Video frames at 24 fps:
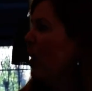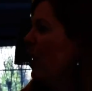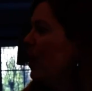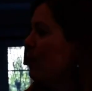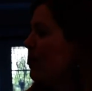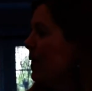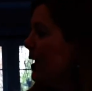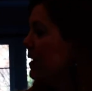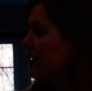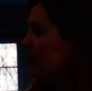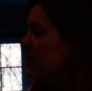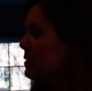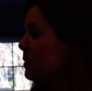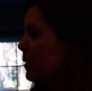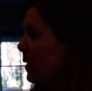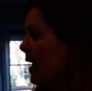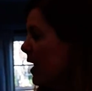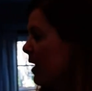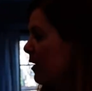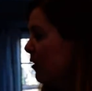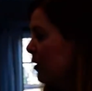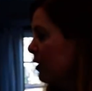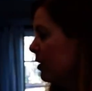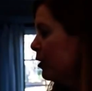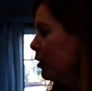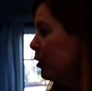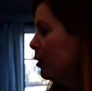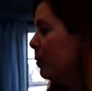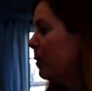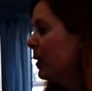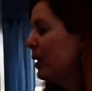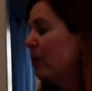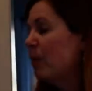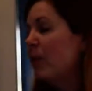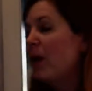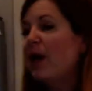I might splatter a little
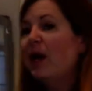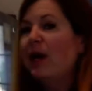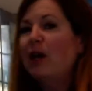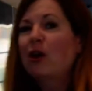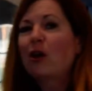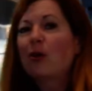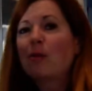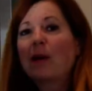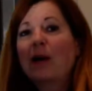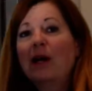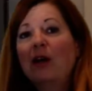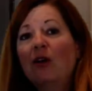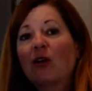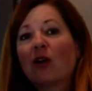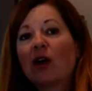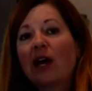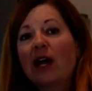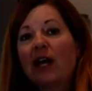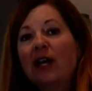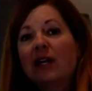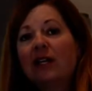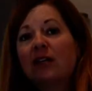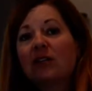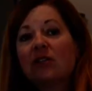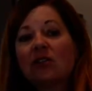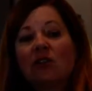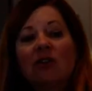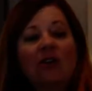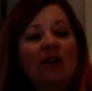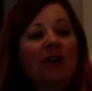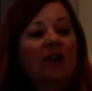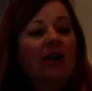bit of paint on my granite.